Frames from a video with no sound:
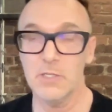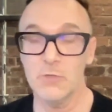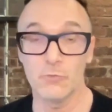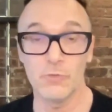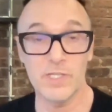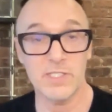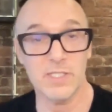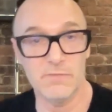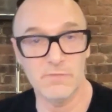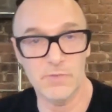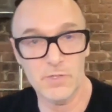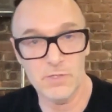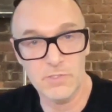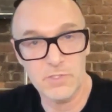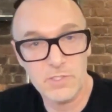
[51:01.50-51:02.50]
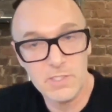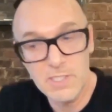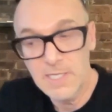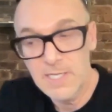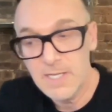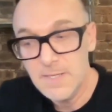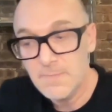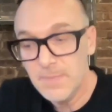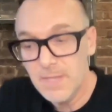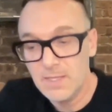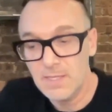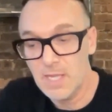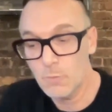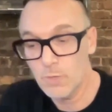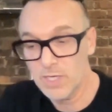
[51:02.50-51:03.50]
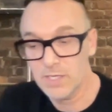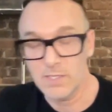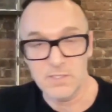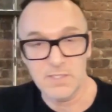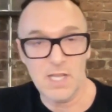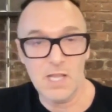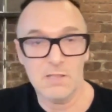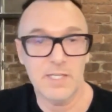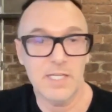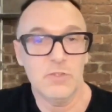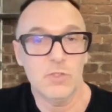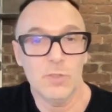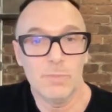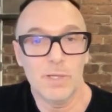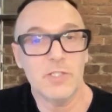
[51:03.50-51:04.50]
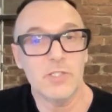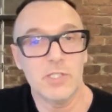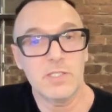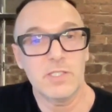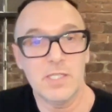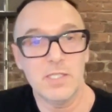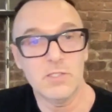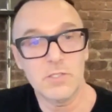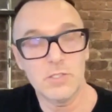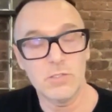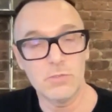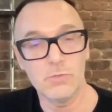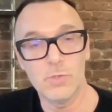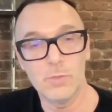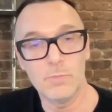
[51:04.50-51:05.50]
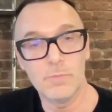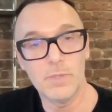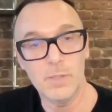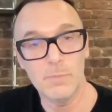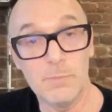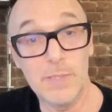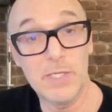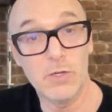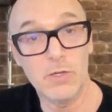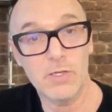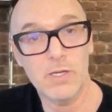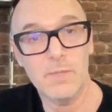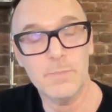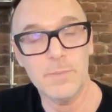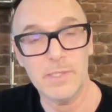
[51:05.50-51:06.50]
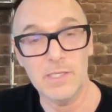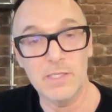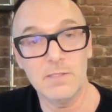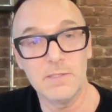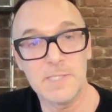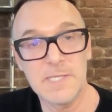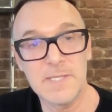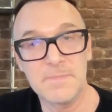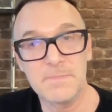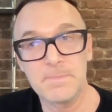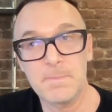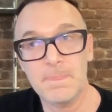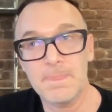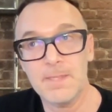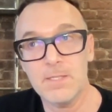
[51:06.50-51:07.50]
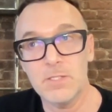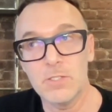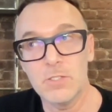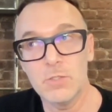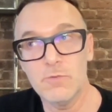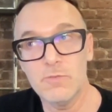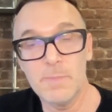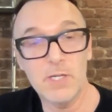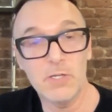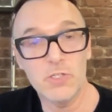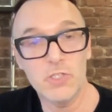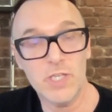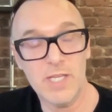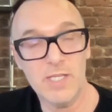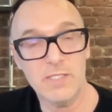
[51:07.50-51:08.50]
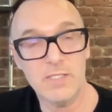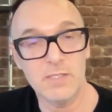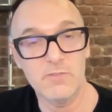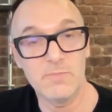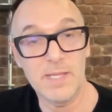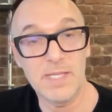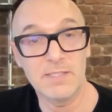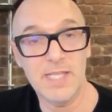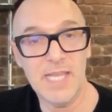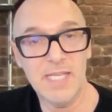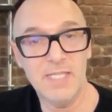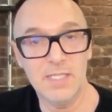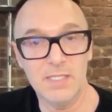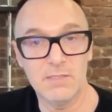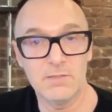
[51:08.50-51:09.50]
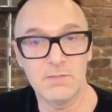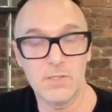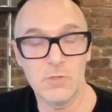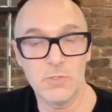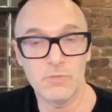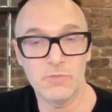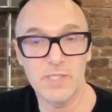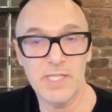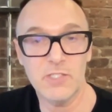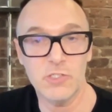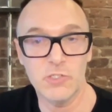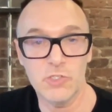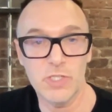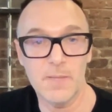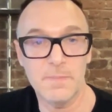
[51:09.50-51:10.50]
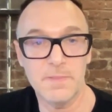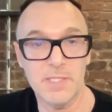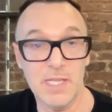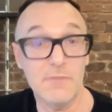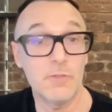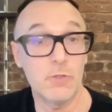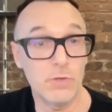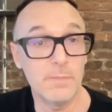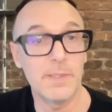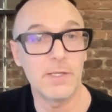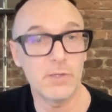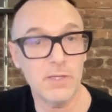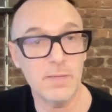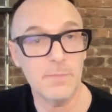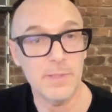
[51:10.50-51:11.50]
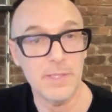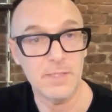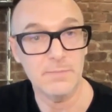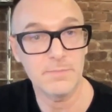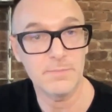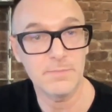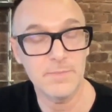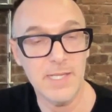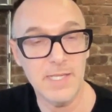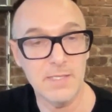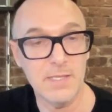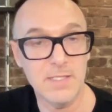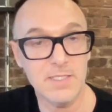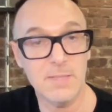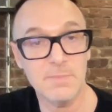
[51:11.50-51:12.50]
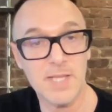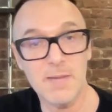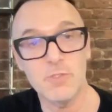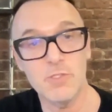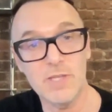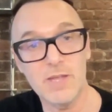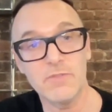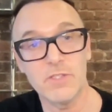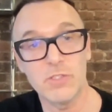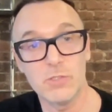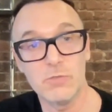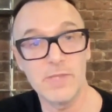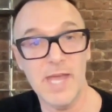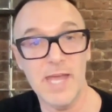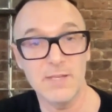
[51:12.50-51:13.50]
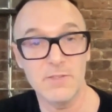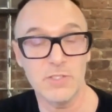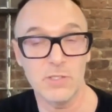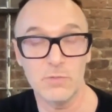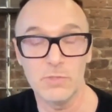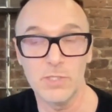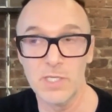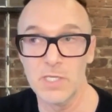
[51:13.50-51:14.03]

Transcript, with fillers: risk adverse and they want to consolidate their budgets into a, a bigger company, mm-hmm. better chance of maintaining those relationships if you're a bigger company. And and sometimes yeah. you have to do that. And so